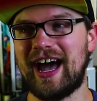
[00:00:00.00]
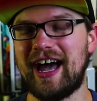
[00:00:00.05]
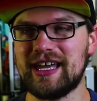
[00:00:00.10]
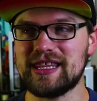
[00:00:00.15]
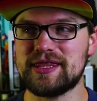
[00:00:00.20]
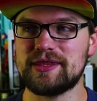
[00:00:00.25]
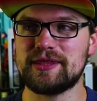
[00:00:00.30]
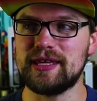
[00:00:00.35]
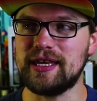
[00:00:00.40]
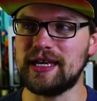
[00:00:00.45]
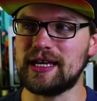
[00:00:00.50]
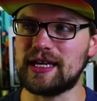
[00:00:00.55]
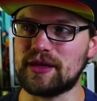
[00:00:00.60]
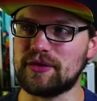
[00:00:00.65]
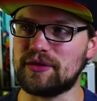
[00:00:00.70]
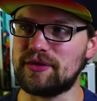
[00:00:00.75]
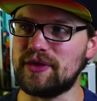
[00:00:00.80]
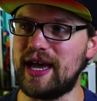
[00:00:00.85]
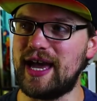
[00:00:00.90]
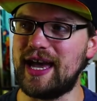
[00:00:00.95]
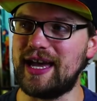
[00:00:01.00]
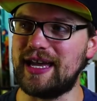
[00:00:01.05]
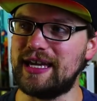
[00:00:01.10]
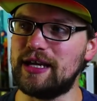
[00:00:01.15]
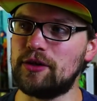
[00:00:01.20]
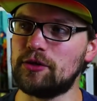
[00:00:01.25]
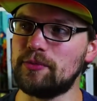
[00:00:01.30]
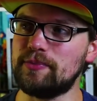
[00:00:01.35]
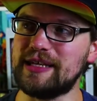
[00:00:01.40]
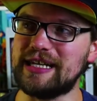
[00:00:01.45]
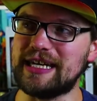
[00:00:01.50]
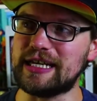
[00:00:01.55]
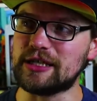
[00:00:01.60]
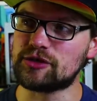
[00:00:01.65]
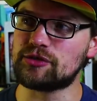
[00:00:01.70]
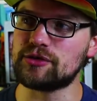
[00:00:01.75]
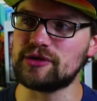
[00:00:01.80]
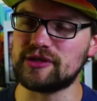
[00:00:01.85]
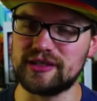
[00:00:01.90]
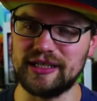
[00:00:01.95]
I think that it'll be
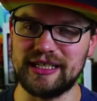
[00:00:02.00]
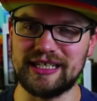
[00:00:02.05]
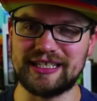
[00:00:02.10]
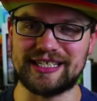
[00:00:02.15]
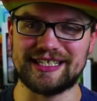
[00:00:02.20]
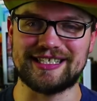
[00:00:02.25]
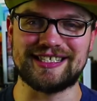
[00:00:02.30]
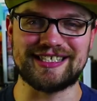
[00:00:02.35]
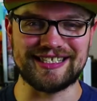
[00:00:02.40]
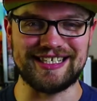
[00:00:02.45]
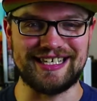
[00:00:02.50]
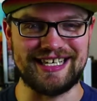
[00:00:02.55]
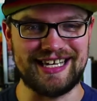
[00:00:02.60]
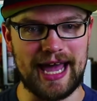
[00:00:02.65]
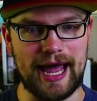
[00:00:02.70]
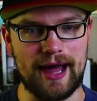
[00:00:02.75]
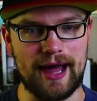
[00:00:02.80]
interesting to see